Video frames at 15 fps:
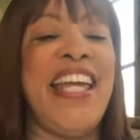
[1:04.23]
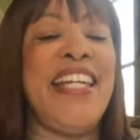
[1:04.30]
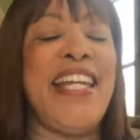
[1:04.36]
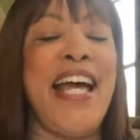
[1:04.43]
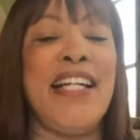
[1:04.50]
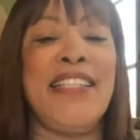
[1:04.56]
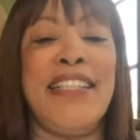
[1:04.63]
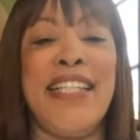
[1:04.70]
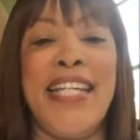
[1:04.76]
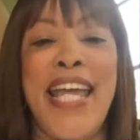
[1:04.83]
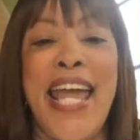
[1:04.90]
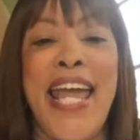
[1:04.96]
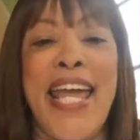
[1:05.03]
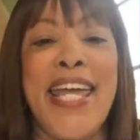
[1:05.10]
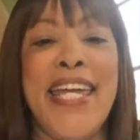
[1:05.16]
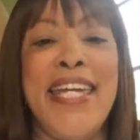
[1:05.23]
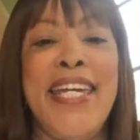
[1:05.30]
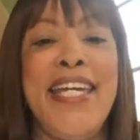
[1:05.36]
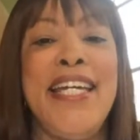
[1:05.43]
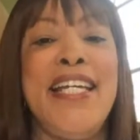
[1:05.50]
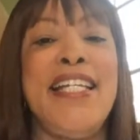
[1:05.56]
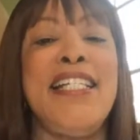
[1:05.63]
Dr. K.
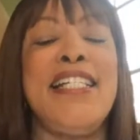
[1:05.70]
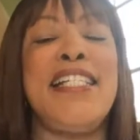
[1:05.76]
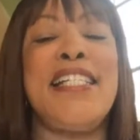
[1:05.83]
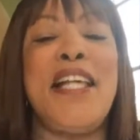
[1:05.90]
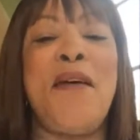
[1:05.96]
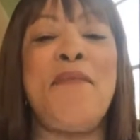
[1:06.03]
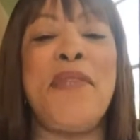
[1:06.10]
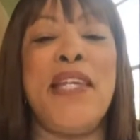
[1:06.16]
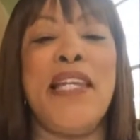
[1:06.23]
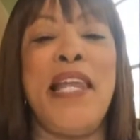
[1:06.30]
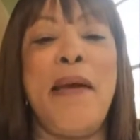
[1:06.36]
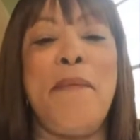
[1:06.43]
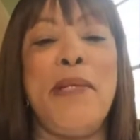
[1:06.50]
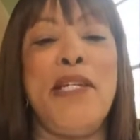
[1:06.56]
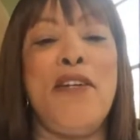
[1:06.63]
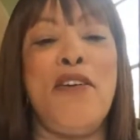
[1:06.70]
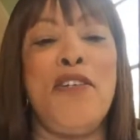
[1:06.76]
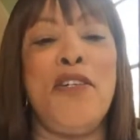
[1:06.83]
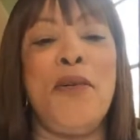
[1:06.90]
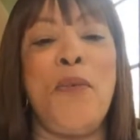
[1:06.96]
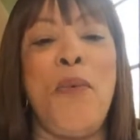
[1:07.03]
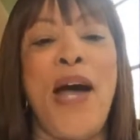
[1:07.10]
Something. Let me know
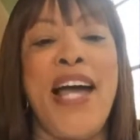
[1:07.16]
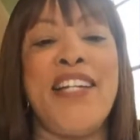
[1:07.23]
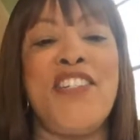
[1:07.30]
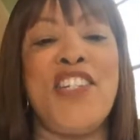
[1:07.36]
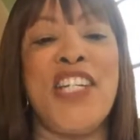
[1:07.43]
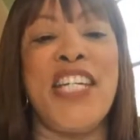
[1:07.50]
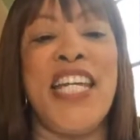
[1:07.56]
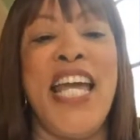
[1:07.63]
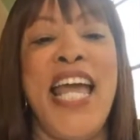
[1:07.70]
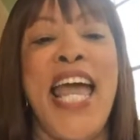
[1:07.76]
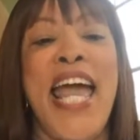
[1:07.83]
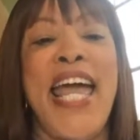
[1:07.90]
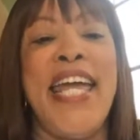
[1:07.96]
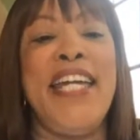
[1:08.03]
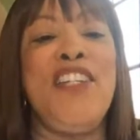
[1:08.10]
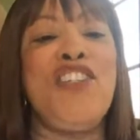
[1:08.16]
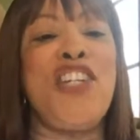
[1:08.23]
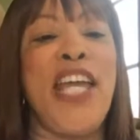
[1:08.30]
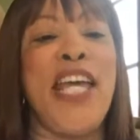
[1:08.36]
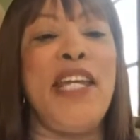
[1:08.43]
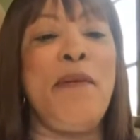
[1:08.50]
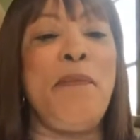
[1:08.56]
you're watching. Hey,
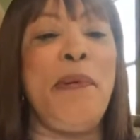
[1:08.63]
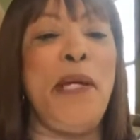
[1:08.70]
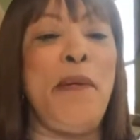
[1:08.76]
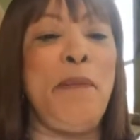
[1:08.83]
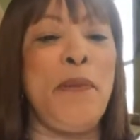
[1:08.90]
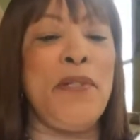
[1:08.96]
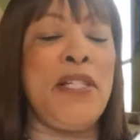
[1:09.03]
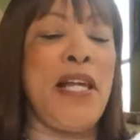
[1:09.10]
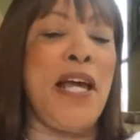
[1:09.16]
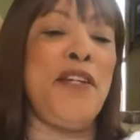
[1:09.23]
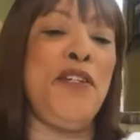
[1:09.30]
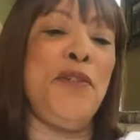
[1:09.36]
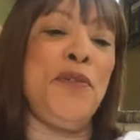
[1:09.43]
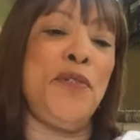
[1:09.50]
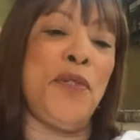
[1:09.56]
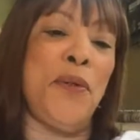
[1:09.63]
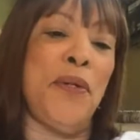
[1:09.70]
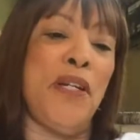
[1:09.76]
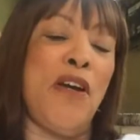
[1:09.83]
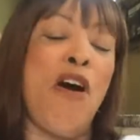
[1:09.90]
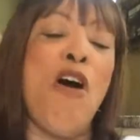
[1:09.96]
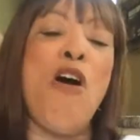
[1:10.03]
Janet Peoples, how you
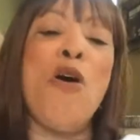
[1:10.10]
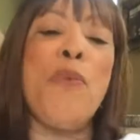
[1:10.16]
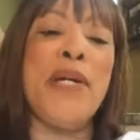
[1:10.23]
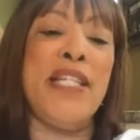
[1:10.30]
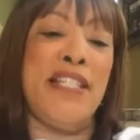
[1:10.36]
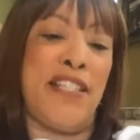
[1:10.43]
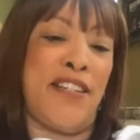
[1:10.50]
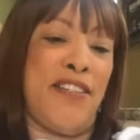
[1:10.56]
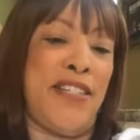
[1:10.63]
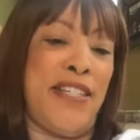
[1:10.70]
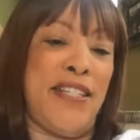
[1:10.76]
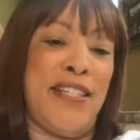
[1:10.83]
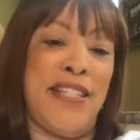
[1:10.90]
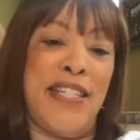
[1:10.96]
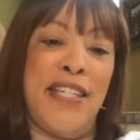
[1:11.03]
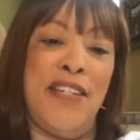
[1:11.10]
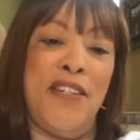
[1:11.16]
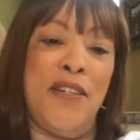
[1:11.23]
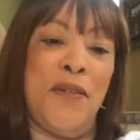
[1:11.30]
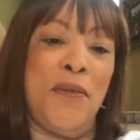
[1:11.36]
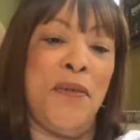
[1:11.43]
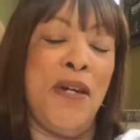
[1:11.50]
doing? Always good to see
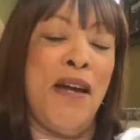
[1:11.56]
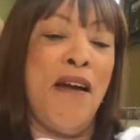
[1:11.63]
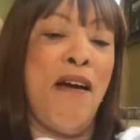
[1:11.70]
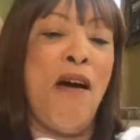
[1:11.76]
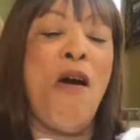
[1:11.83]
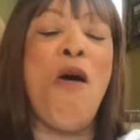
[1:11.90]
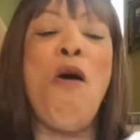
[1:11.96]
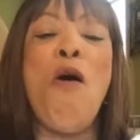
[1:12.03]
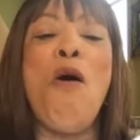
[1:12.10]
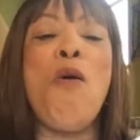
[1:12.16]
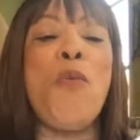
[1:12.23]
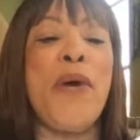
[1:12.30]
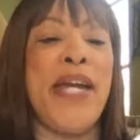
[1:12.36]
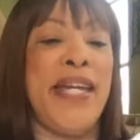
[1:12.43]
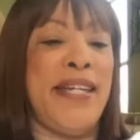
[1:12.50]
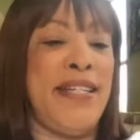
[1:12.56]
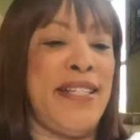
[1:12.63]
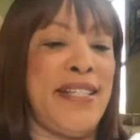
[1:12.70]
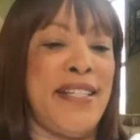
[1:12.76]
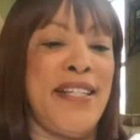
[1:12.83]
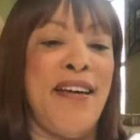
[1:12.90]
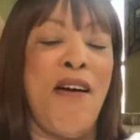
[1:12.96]
you. Always,
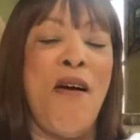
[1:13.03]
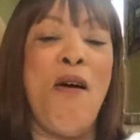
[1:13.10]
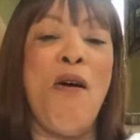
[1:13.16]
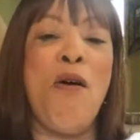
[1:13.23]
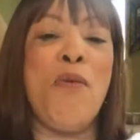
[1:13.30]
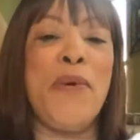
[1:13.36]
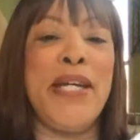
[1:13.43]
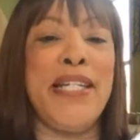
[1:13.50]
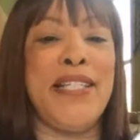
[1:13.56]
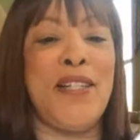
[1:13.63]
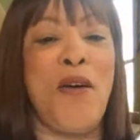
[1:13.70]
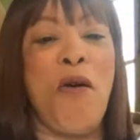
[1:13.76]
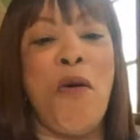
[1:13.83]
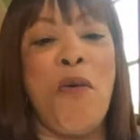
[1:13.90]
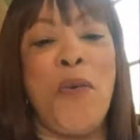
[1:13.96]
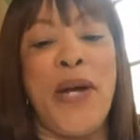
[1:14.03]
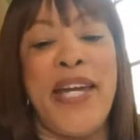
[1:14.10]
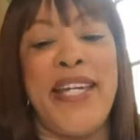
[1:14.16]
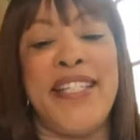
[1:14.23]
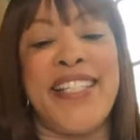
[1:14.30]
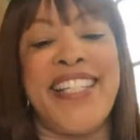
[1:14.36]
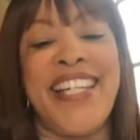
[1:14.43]
always,
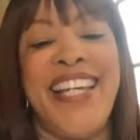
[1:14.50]
always.